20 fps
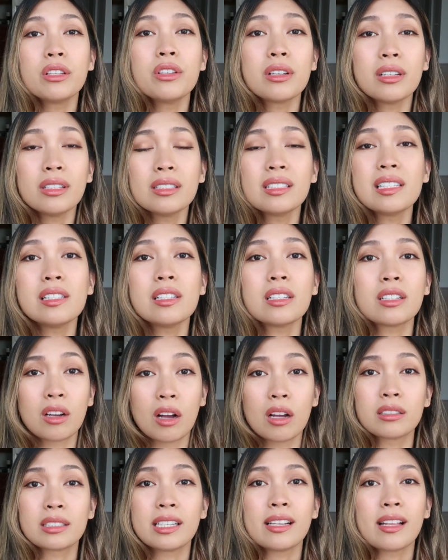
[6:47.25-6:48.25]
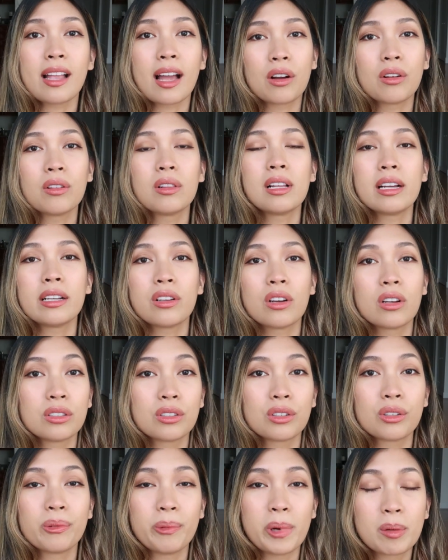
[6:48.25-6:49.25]
You can see the content outline on
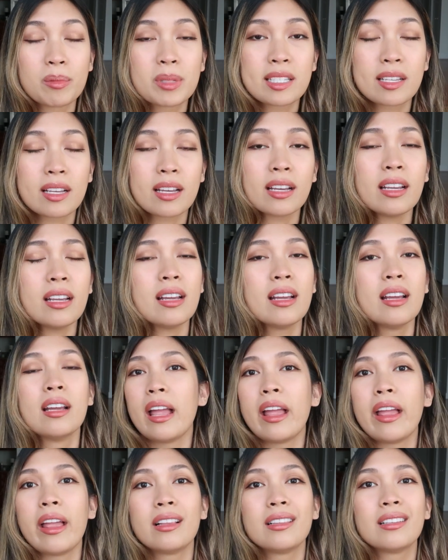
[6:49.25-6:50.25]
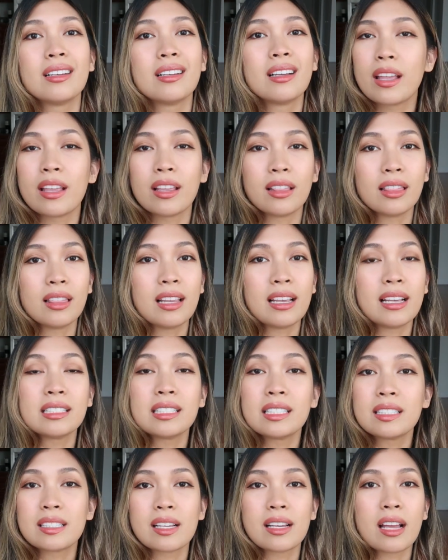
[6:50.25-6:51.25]
their website, and it
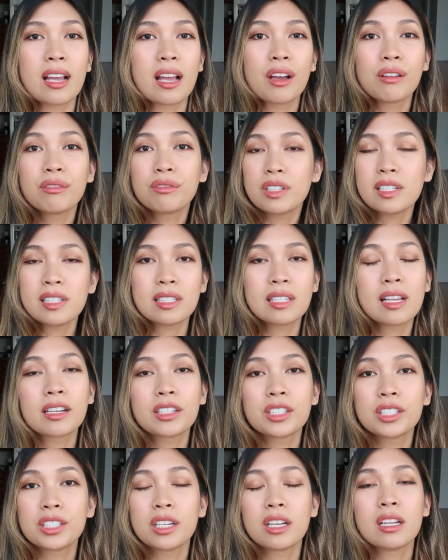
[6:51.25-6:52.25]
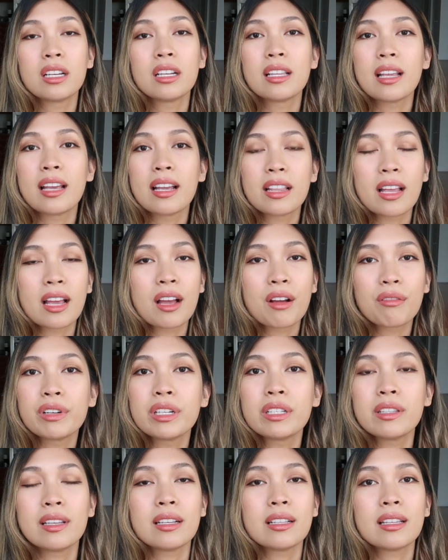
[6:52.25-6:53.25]
lists every section and
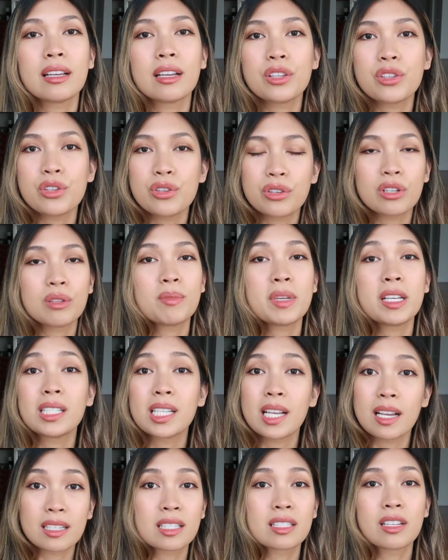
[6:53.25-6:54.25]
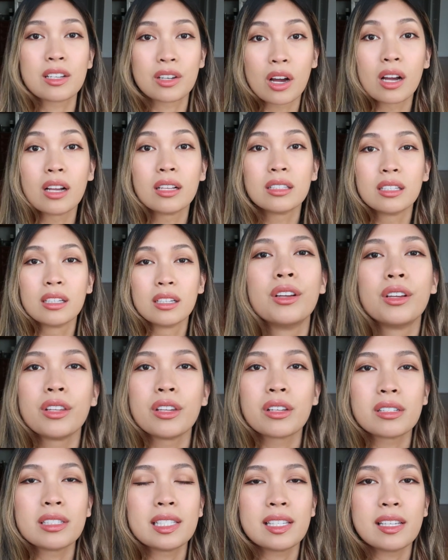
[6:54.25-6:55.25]
everything that you could be tested on.
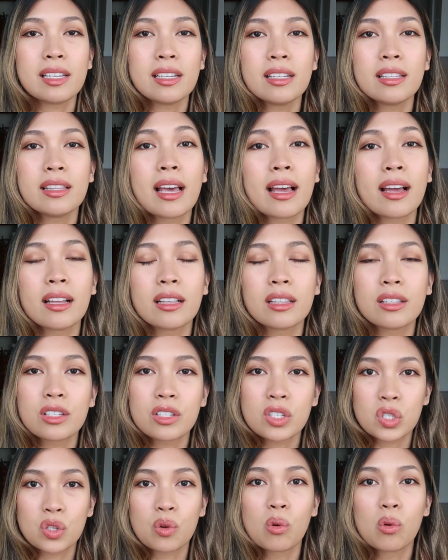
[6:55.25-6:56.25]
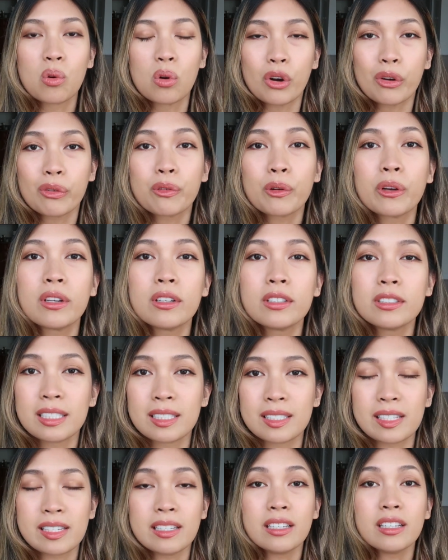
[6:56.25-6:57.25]
You can see that the score for your
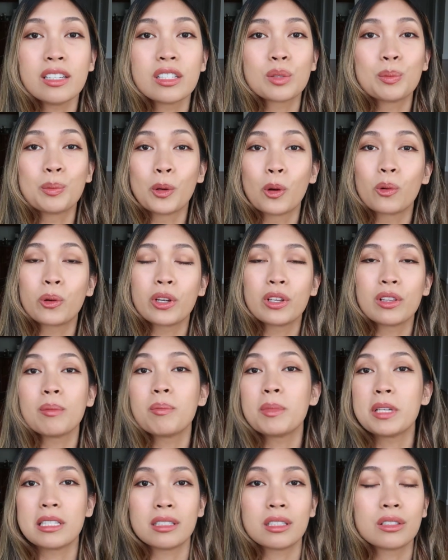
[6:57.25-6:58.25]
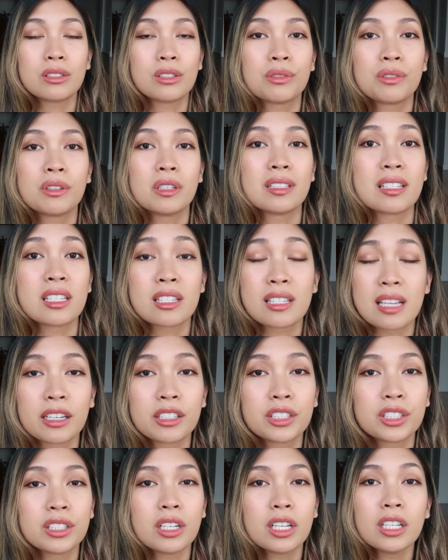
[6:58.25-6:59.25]
C is broken up into different
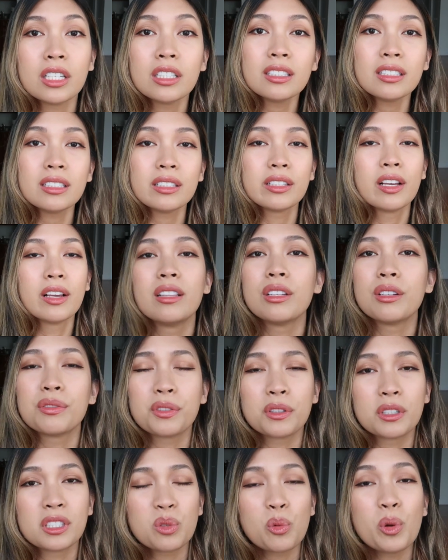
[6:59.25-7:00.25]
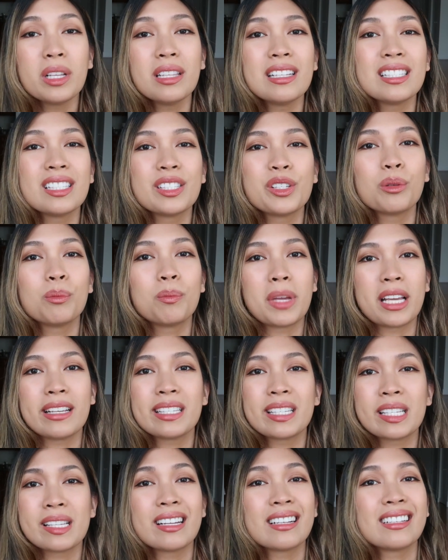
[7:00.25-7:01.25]
sections. And the first one is your
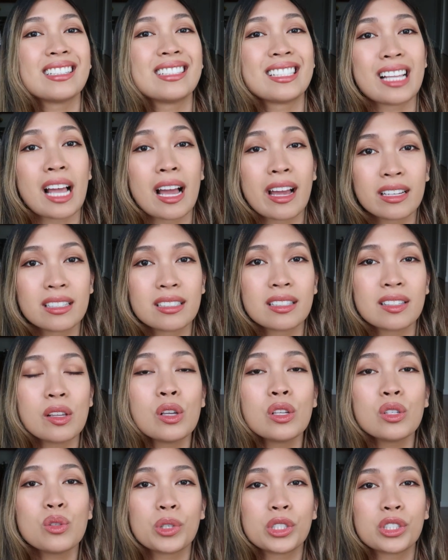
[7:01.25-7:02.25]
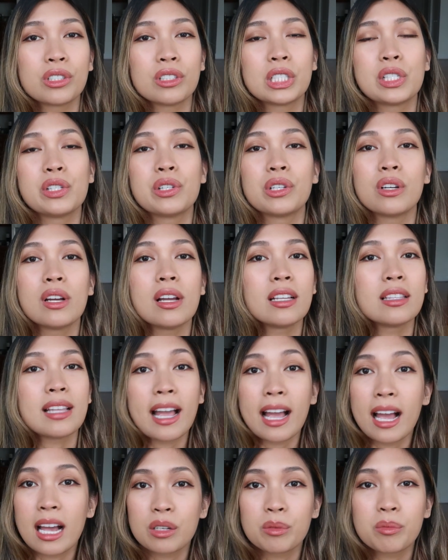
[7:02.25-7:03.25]
basic sciences, which is your
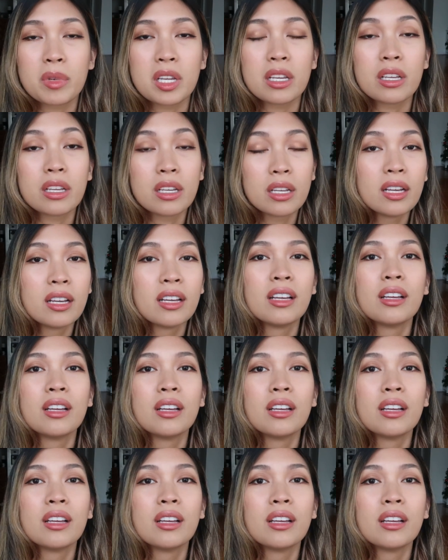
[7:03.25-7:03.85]
anatomy,